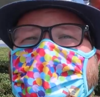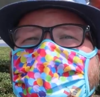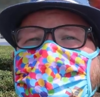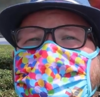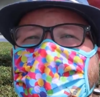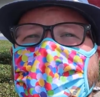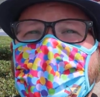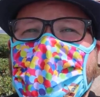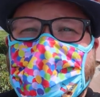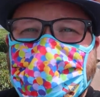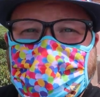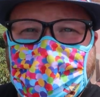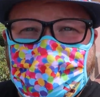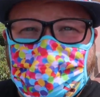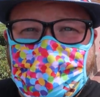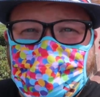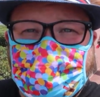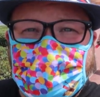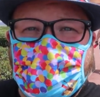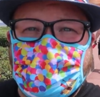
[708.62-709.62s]
now that
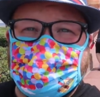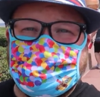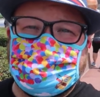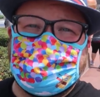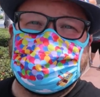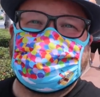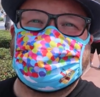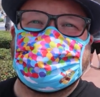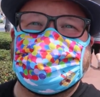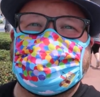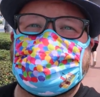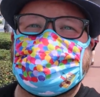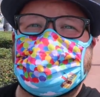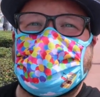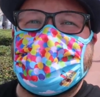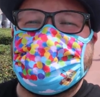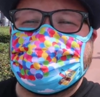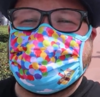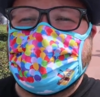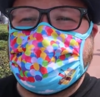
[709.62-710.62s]
we've gotten mission
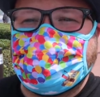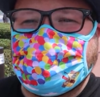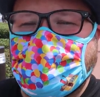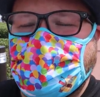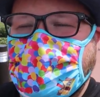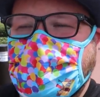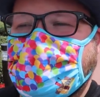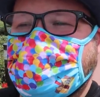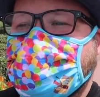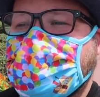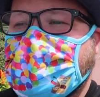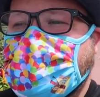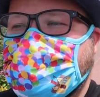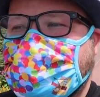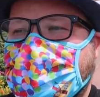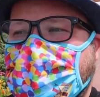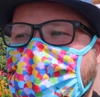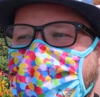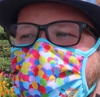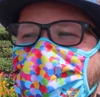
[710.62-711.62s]
space out of the way, I think I'm
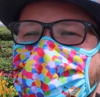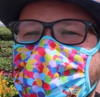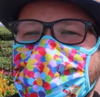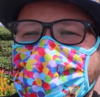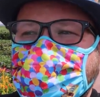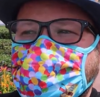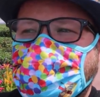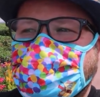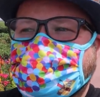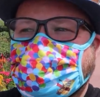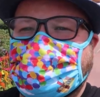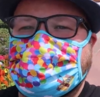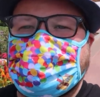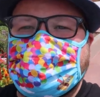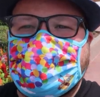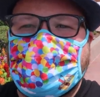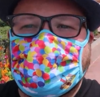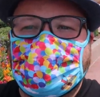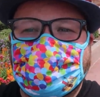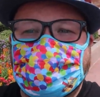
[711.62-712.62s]
gonna head on over to
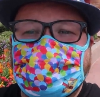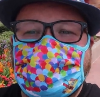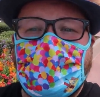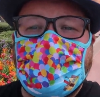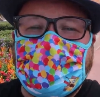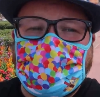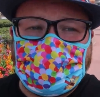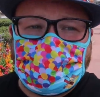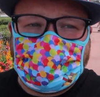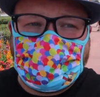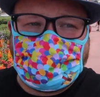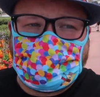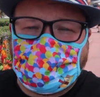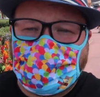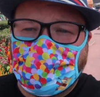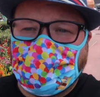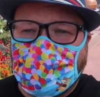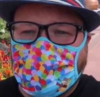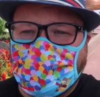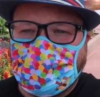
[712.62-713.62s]
the other side of
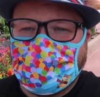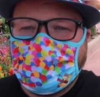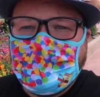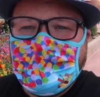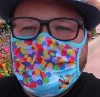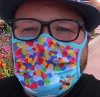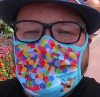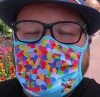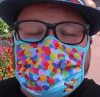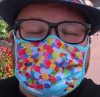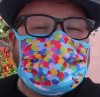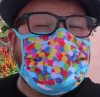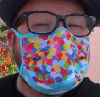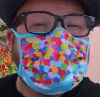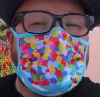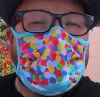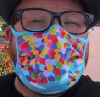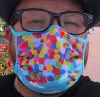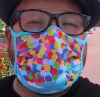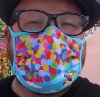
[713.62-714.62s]
Future World. It's no
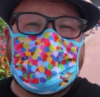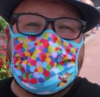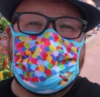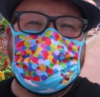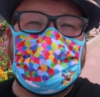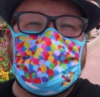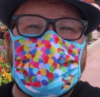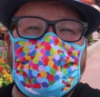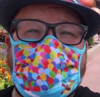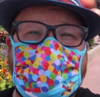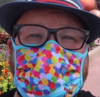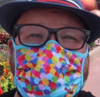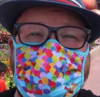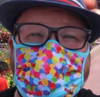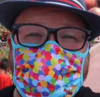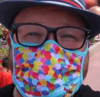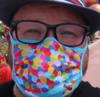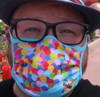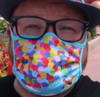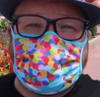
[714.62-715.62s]
longer gonna be called
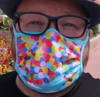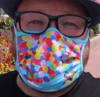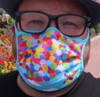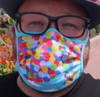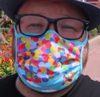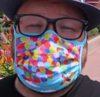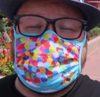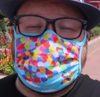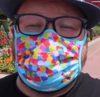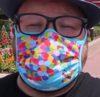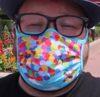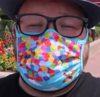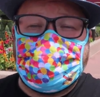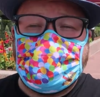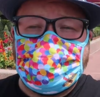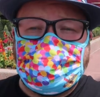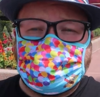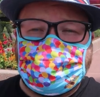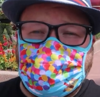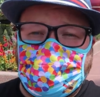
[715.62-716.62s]
Future World in the
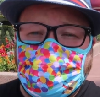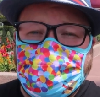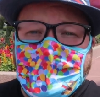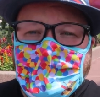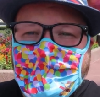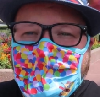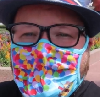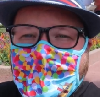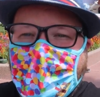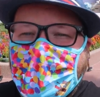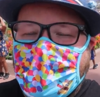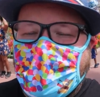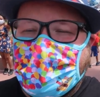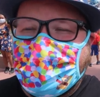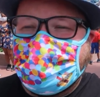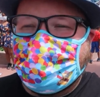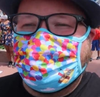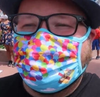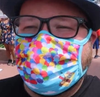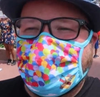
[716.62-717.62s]
future,
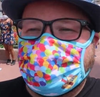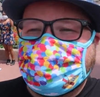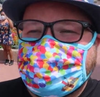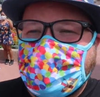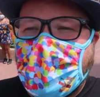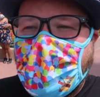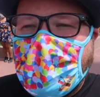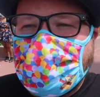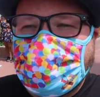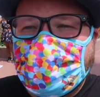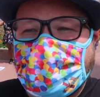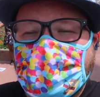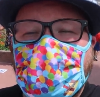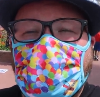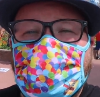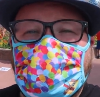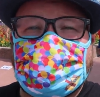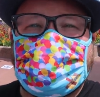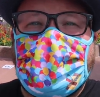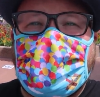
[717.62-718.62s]
uh, but I'm gonna
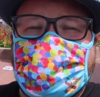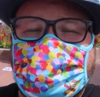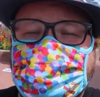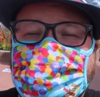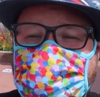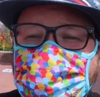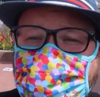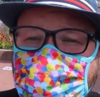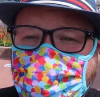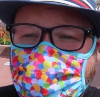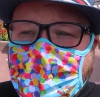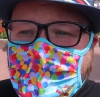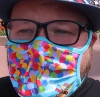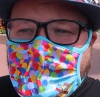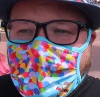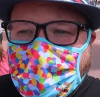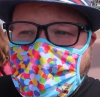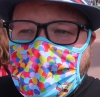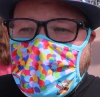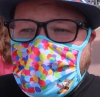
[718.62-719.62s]
call it that until
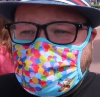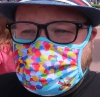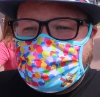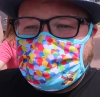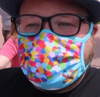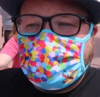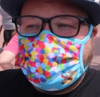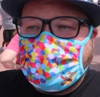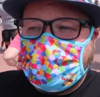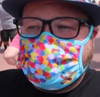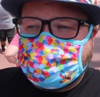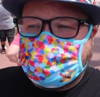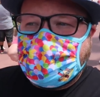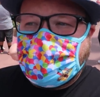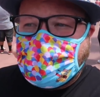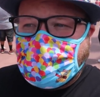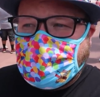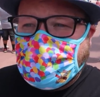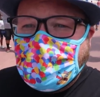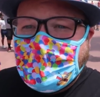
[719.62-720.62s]
we actually get
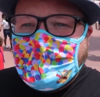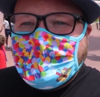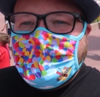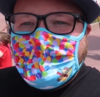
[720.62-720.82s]
there.